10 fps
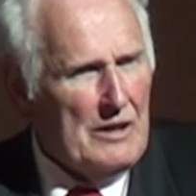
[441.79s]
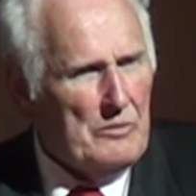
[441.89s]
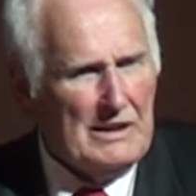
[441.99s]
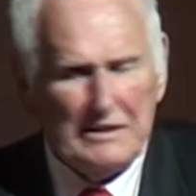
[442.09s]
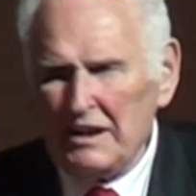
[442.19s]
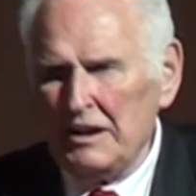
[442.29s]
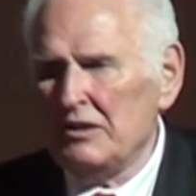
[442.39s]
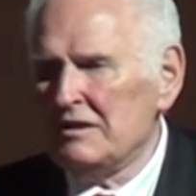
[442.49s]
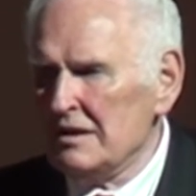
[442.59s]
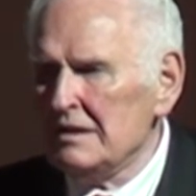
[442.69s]
But I'll tell
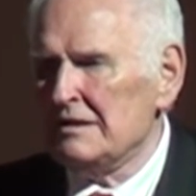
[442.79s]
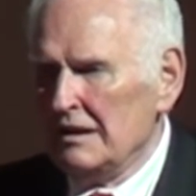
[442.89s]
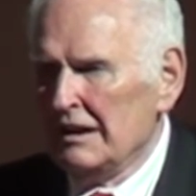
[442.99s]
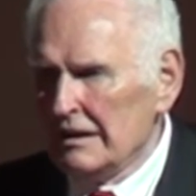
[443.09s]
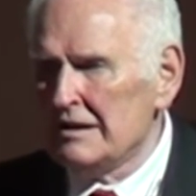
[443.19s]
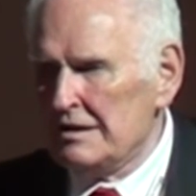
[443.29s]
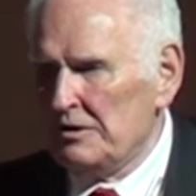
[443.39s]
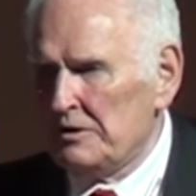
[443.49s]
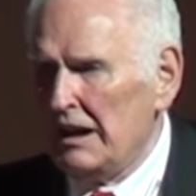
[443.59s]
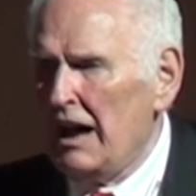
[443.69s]
you just a little
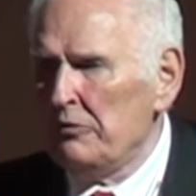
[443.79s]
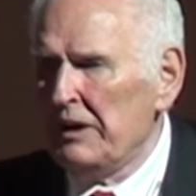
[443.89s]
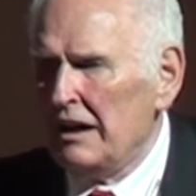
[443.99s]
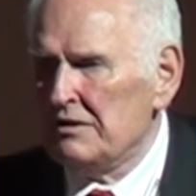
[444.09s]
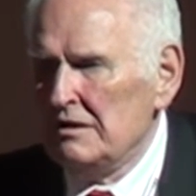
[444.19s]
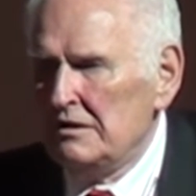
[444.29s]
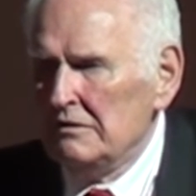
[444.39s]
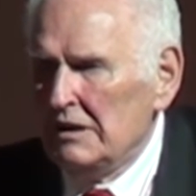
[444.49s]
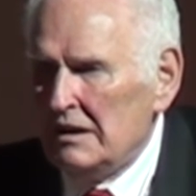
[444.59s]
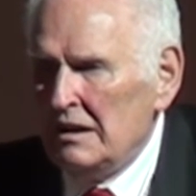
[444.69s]
story how we actually
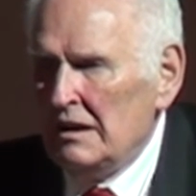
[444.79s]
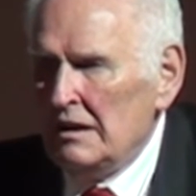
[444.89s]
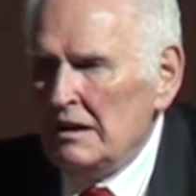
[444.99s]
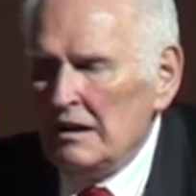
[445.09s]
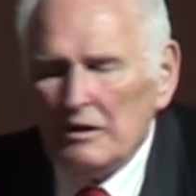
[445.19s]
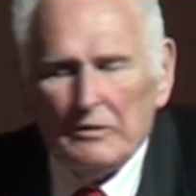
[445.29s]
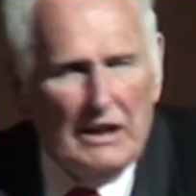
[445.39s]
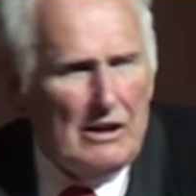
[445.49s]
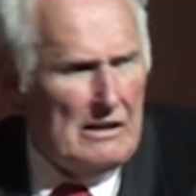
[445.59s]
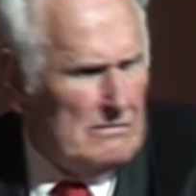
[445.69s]
do it.
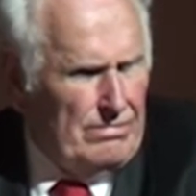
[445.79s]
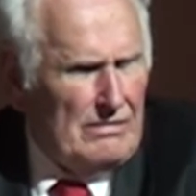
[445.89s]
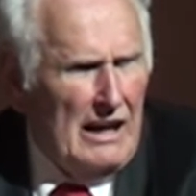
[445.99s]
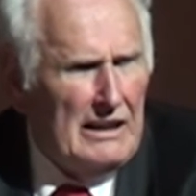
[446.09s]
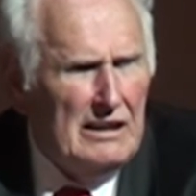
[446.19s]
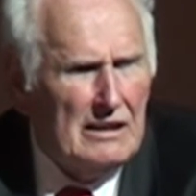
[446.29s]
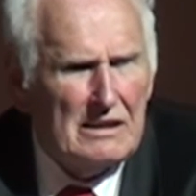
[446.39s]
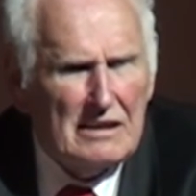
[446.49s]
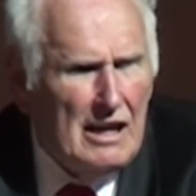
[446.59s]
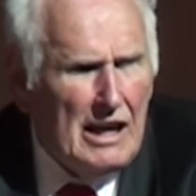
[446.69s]
I hear
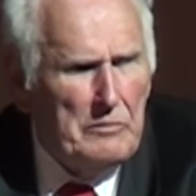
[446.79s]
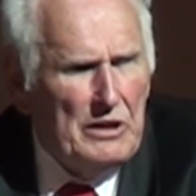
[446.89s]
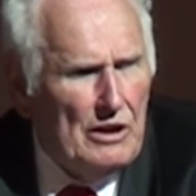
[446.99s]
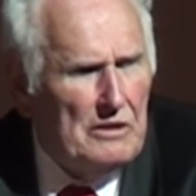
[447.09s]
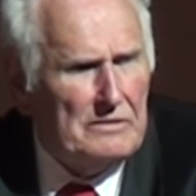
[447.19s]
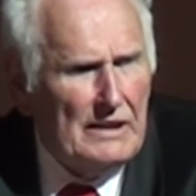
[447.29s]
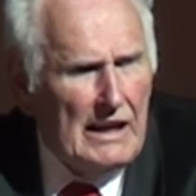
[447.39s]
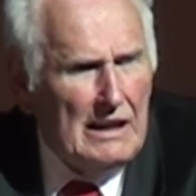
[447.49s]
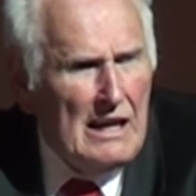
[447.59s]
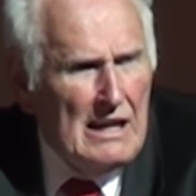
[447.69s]
time and over
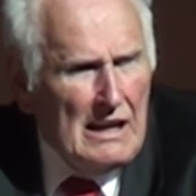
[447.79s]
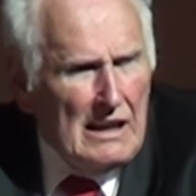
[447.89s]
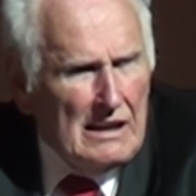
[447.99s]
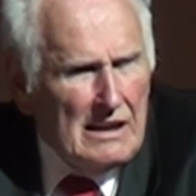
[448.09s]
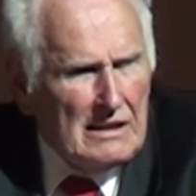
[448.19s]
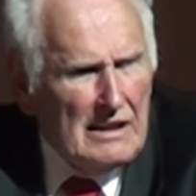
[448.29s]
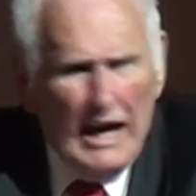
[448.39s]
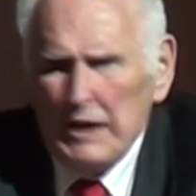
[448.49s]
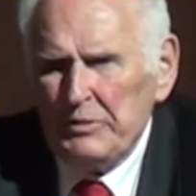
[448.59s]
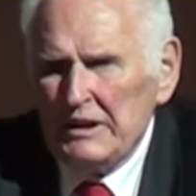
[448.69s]
again, the
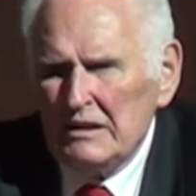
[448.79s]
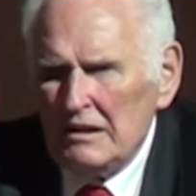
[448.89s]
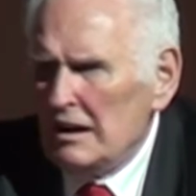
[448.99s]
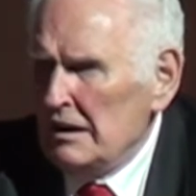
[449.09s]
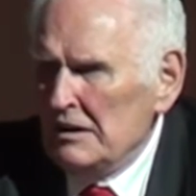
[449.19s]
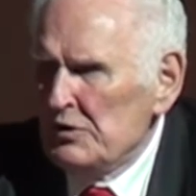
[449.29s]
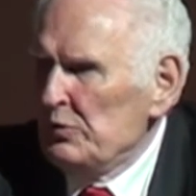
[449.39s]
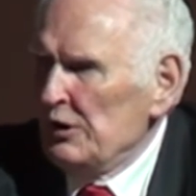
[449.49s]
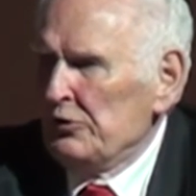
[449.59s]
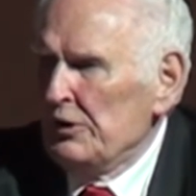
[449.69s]
hybrid car is
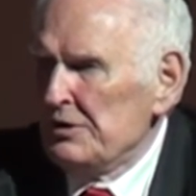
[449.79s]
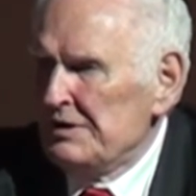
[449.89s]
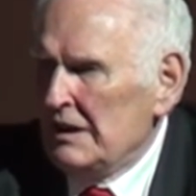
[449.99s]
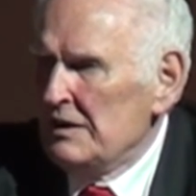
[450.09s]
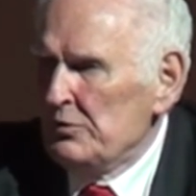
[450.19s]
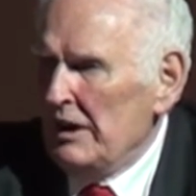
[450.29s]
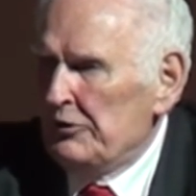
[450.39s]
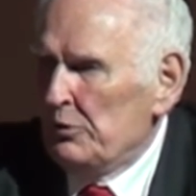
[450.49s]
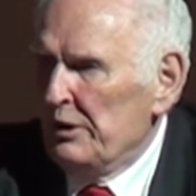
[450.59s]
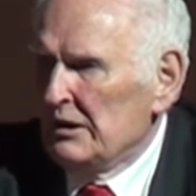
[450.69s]
one of those things we have
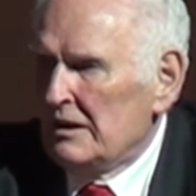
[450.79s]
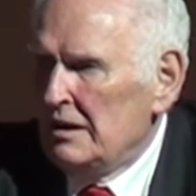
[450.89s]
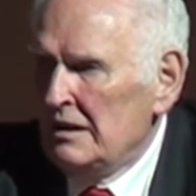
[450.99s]
to build.